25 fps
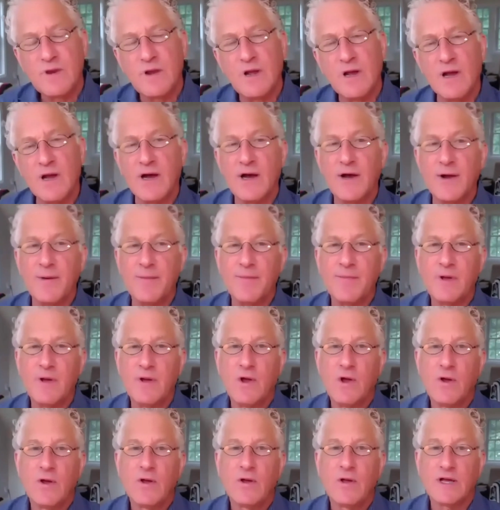
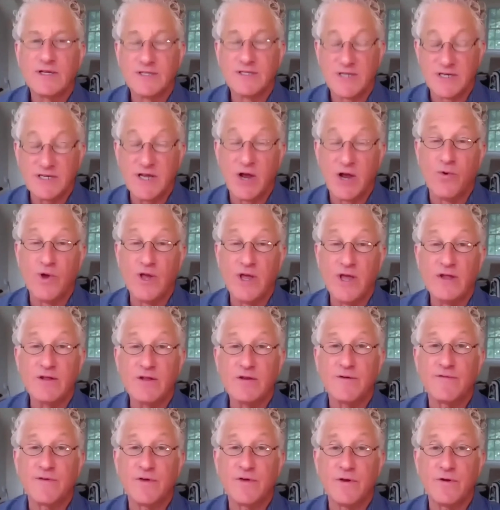As I say, we
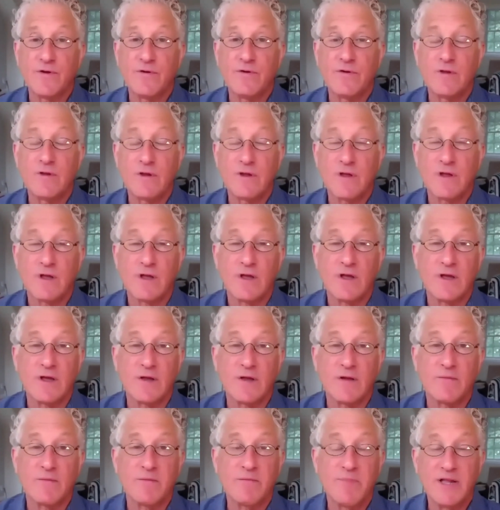interviewed
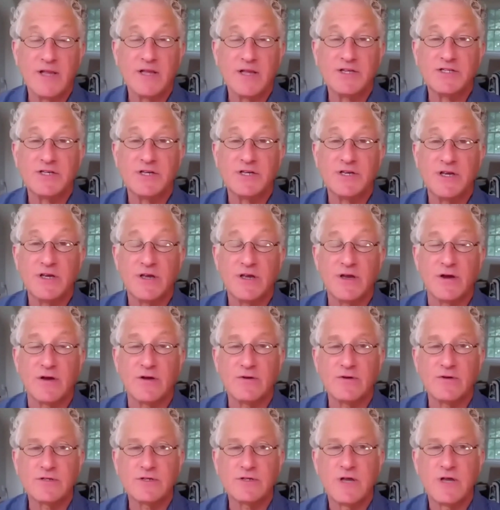many
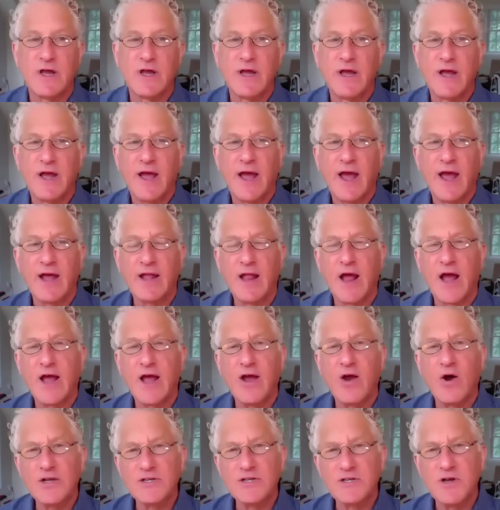CEOs, and I
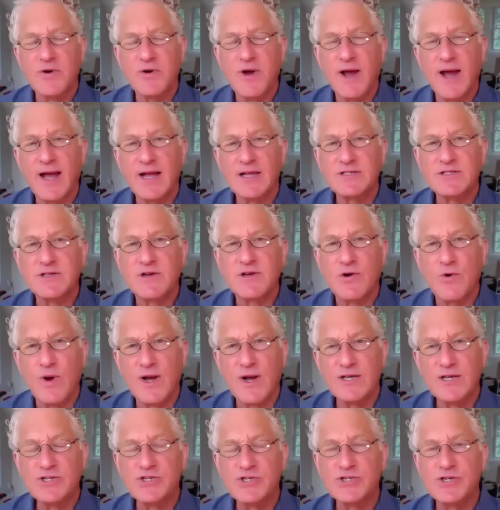also asked the
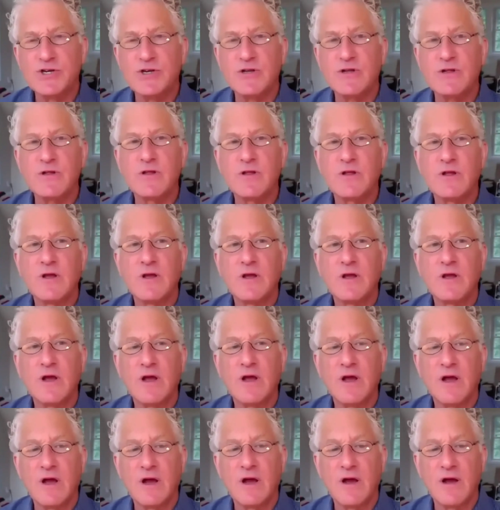question,
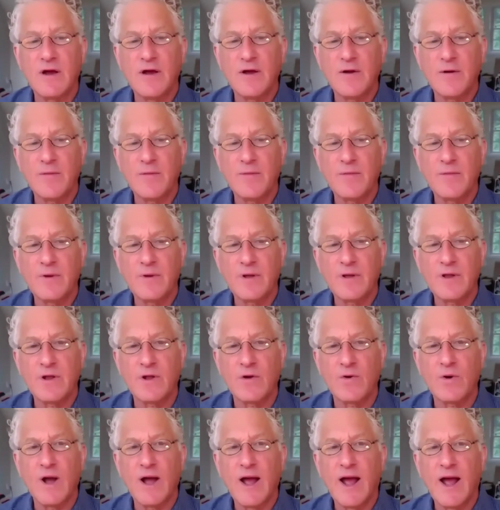
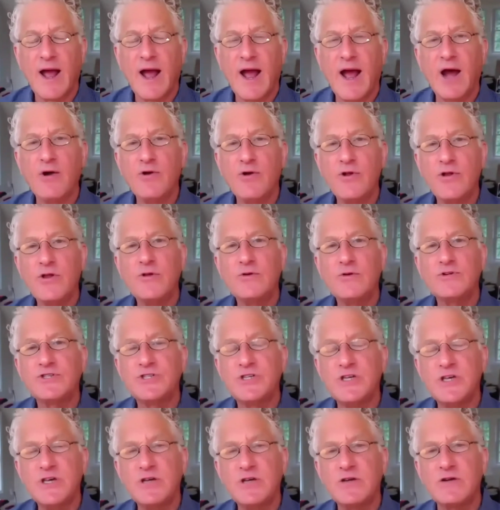how do you
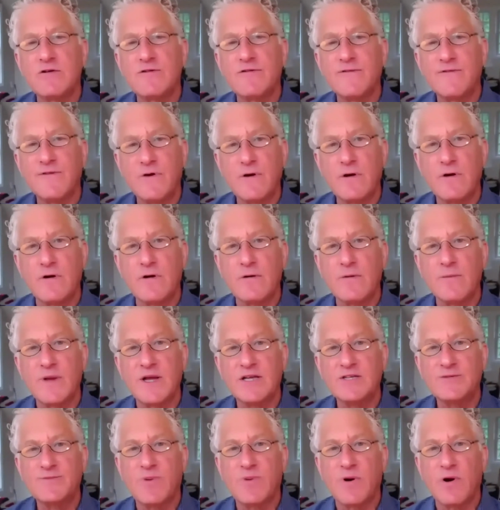see your firm
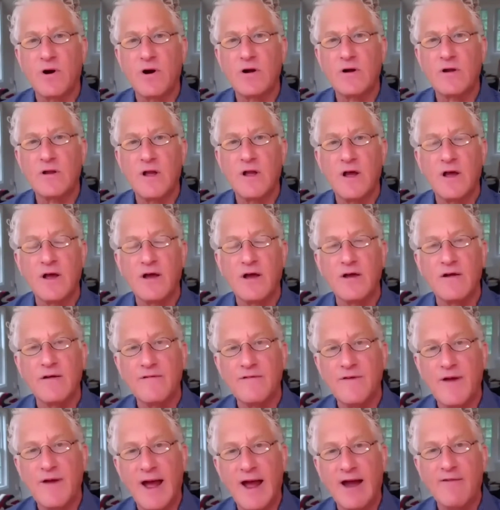as part of
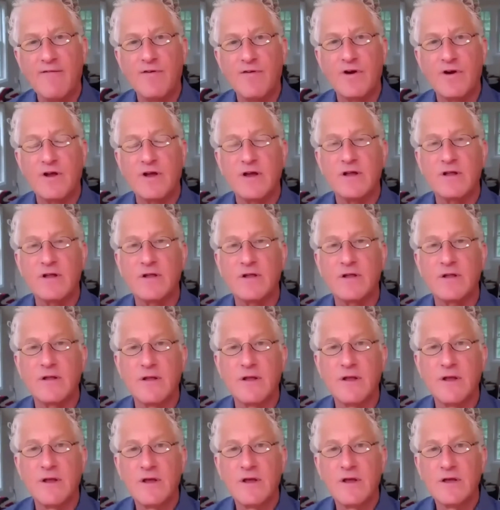African
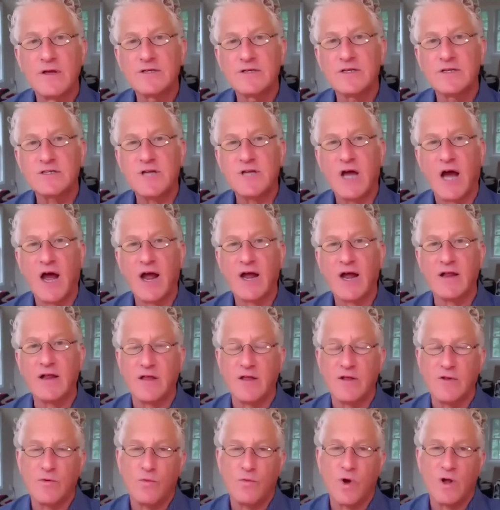
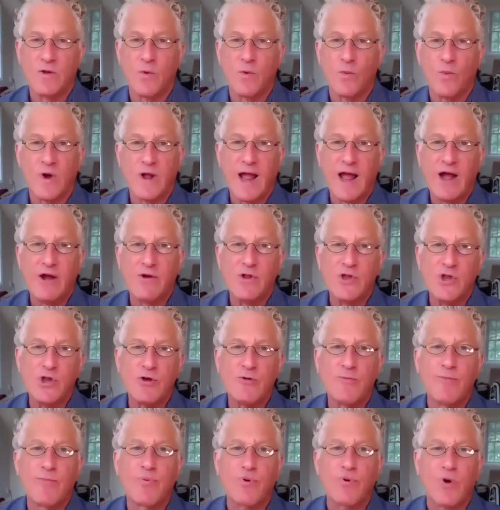society? How do
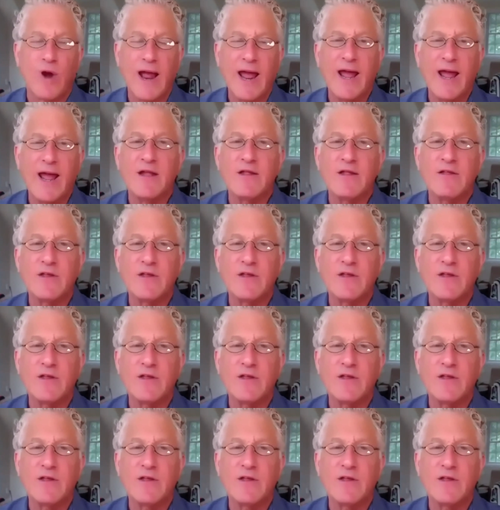you brand